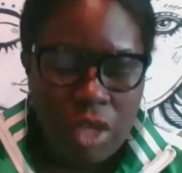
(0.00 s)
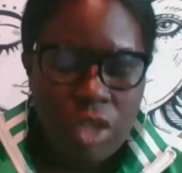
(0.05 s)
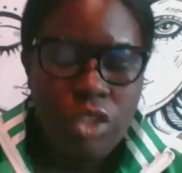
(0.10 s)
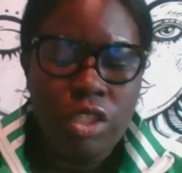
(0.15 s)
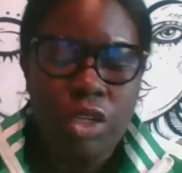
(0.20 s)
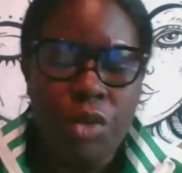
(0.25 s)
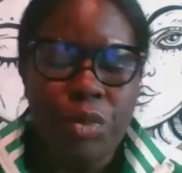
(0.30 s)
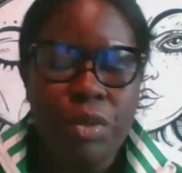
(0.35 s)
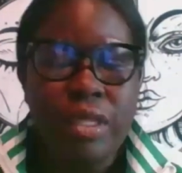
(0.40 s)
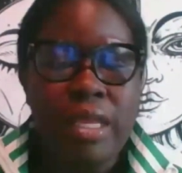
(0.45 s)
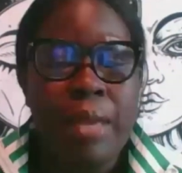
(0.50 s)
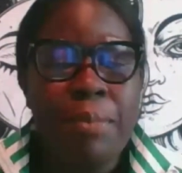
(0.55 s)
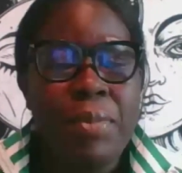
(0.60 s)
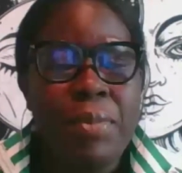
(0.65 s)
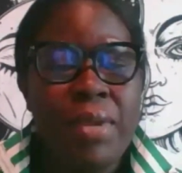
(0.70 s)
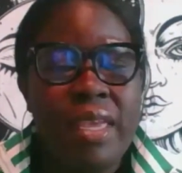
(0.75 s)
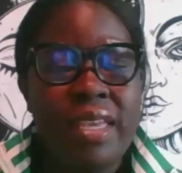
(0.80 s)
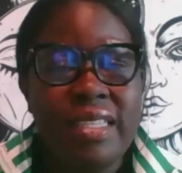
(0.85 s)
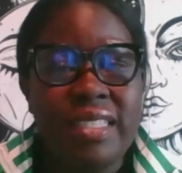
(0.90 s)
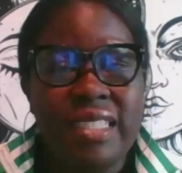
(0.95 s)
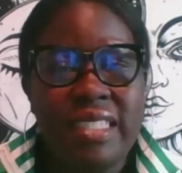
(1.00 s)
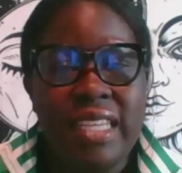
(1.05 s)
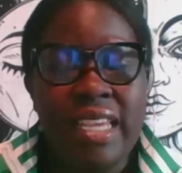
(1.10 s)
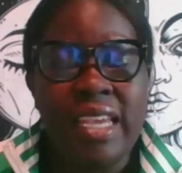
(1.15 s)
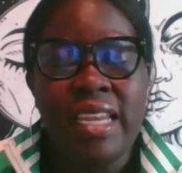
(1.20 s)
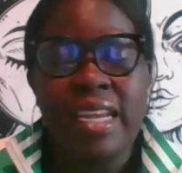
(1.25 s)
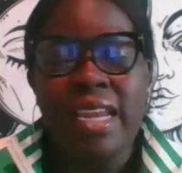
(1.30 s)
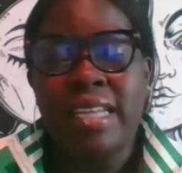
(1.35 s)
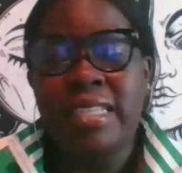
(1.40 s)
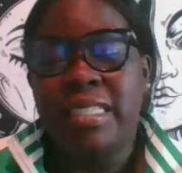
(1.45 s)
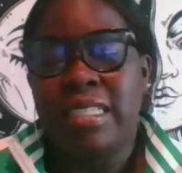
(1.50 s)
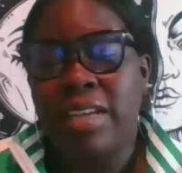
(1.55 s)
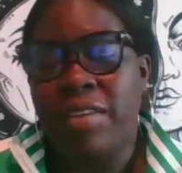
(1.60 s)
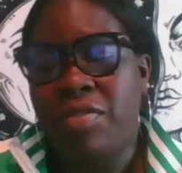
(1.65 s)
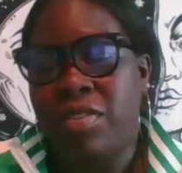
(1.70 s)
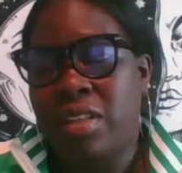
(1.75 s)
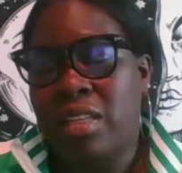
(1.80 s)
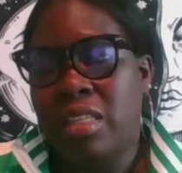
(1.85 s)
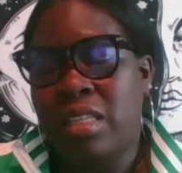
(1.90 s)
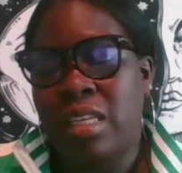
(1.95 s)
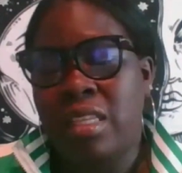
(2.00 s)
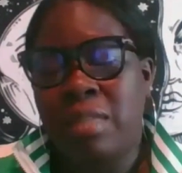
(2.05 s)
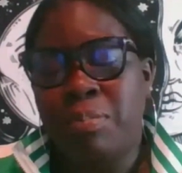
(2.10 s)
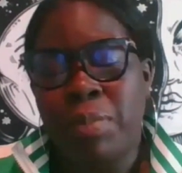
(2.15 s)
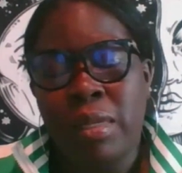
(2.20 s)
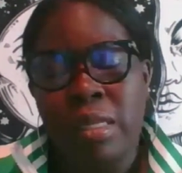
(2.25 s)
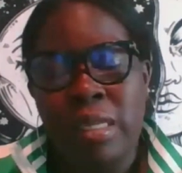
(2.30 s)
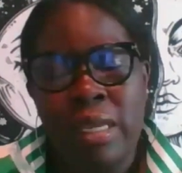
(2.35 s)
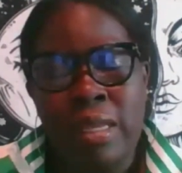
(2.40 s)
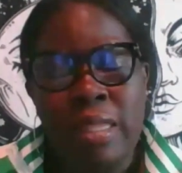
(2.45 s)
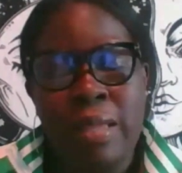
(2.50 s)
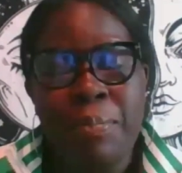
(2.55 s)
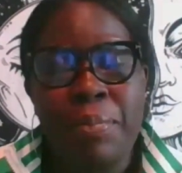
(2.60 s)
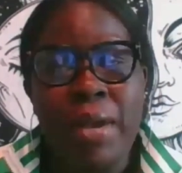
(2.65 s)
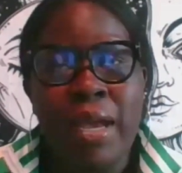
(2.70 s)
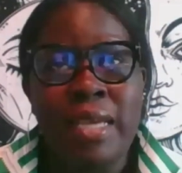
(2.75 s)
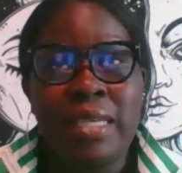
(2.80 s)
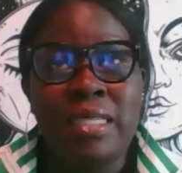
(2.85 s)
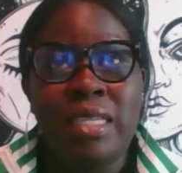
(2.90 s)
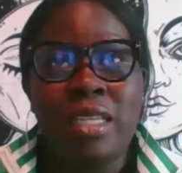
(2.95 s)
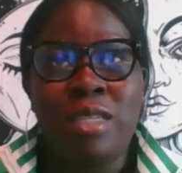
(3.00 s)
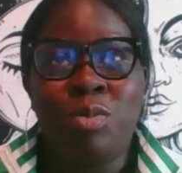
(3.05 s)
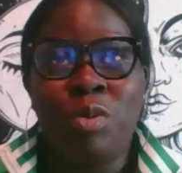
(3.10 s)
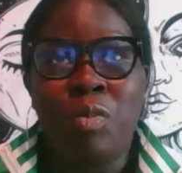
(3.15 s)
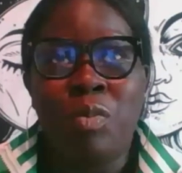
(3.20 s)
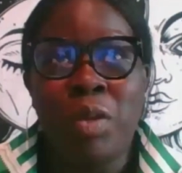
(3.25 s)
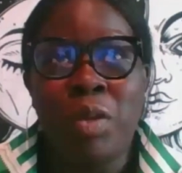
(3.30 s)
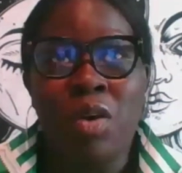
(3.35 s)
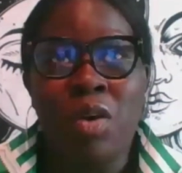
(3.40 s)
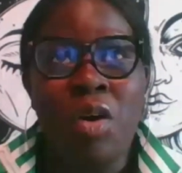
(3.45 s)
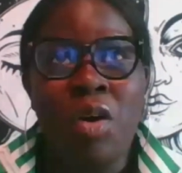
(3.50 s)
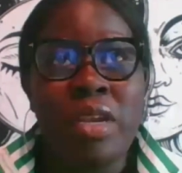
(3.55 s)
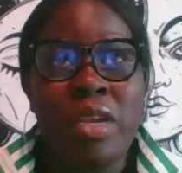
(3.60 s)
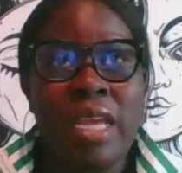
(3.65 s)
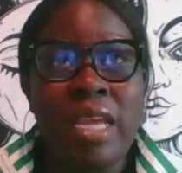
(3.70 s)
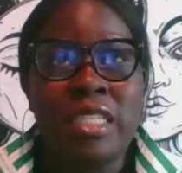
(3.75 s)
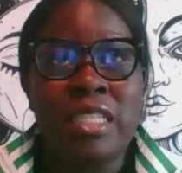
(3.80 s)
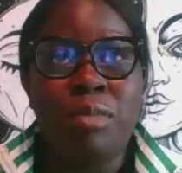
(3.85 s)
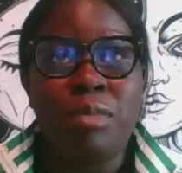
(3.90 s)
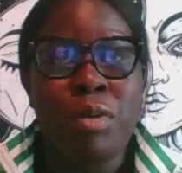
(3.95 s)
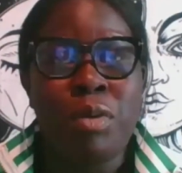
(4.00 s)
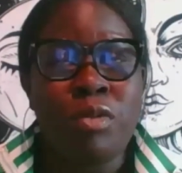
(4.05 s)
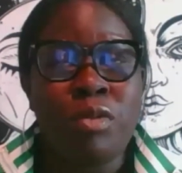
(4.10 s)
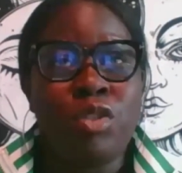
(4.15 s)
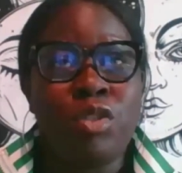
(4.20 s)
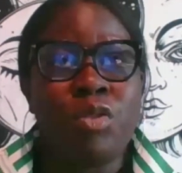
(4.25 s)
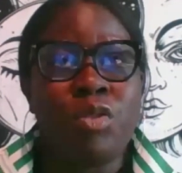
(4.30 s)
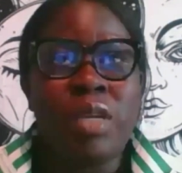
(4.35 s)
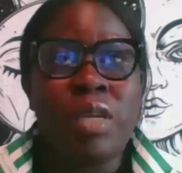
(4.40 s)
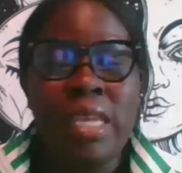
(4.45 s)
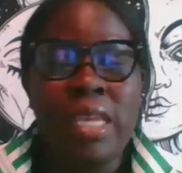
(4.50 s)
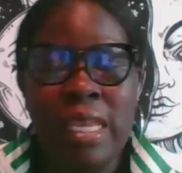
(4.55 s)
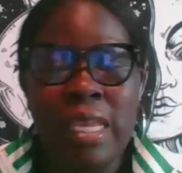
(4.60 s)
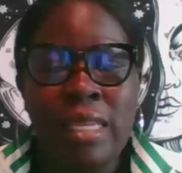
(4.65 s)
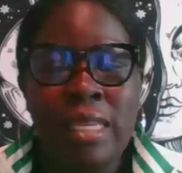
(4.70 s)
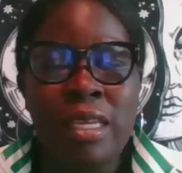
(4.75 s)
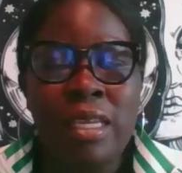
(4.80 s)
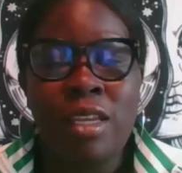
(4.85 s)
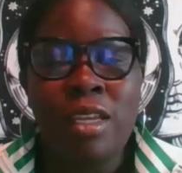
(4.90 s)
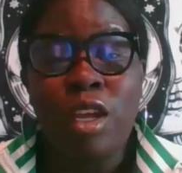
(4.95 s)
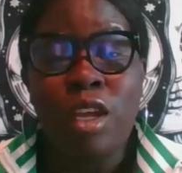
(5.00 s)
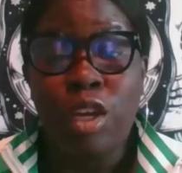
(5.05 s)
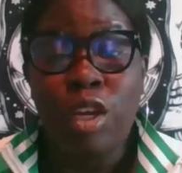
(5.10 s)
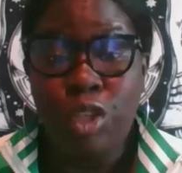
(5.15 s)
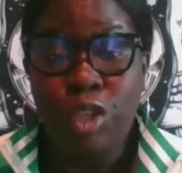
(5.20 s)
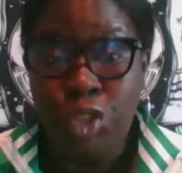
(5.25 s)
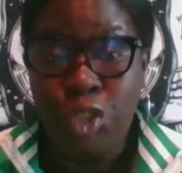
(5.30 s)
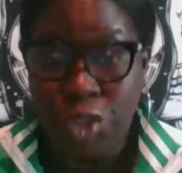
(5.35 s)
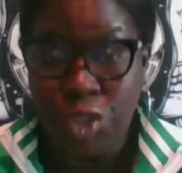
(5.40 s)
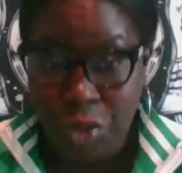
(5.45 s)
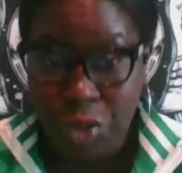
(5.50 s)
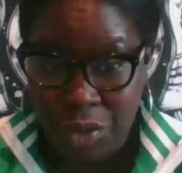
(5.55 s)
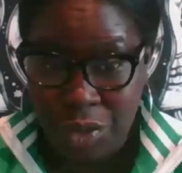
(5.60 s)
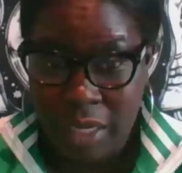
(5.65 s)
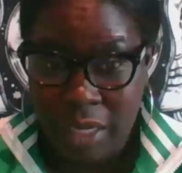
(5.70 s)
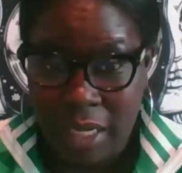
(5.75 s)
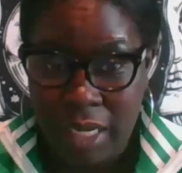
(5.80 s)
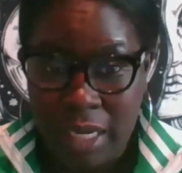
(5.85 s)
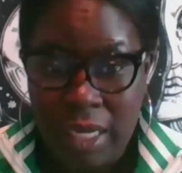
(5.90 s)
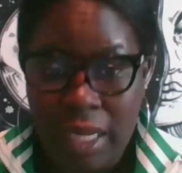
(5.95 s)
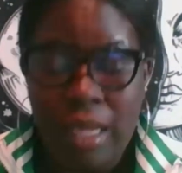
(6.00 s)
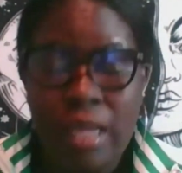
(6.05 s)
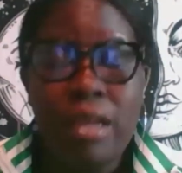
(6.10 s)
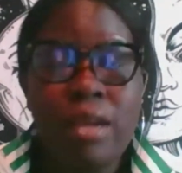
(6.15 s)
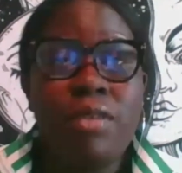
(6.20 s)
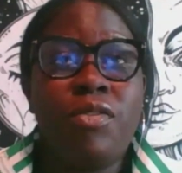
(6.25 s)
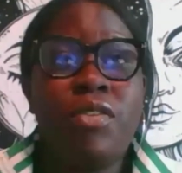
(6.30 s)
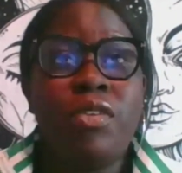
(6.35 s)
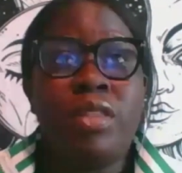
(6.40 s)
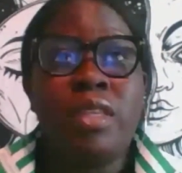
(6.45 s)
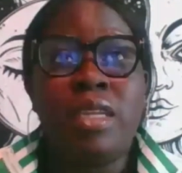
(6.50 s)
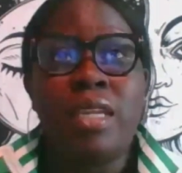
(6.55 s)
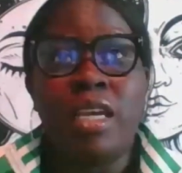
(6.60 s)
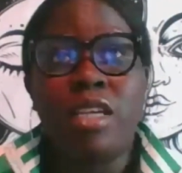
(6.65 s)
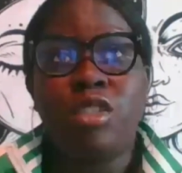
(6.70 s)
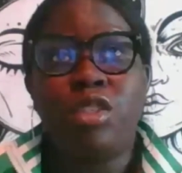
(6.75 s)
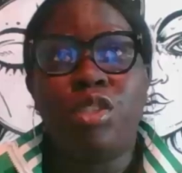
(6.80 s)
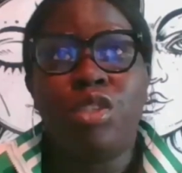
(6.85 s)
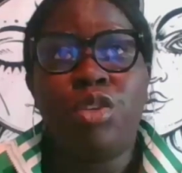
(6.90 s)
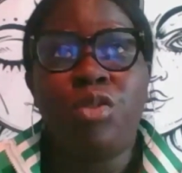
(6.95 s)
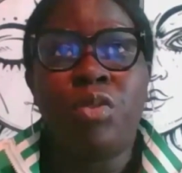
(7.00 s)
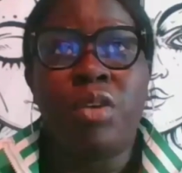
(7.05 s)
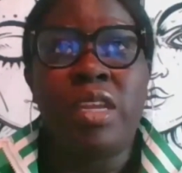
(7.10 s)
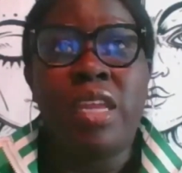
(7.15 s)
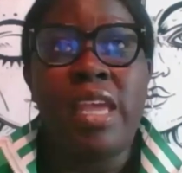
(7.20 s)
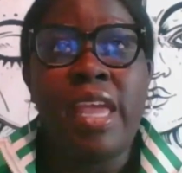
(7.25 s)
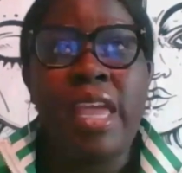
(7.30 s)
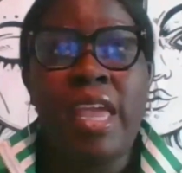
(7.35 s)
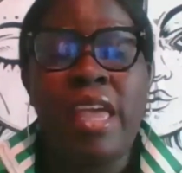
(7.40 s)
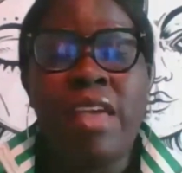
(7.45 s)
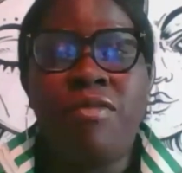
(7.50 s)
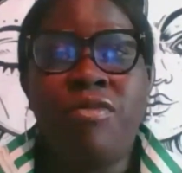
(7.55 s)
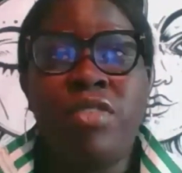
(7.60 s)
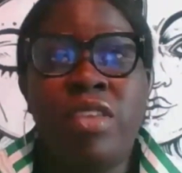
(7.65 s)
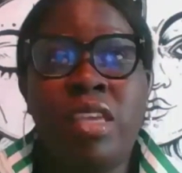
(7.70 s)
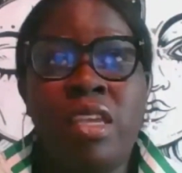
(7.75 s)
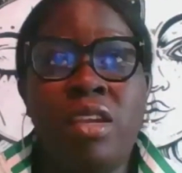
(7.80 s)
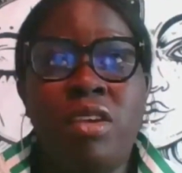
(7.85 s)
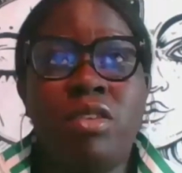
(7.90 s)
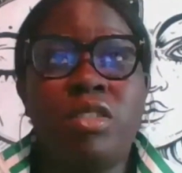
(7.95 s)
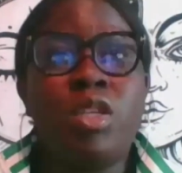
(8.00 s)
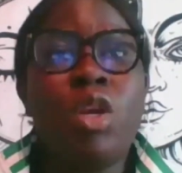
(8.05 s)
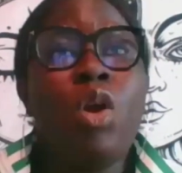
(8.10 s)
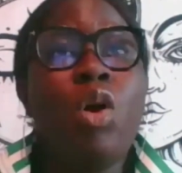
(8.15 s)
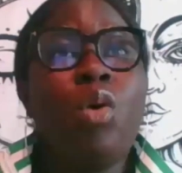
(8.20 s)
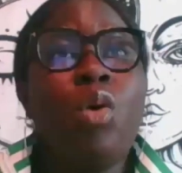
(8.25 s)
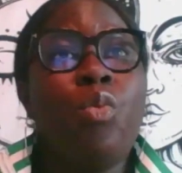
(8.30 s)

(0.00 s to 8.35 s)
So with that being said, I definitely believe that Pisces will be on a spiritual healing journey for the next 2.5 years.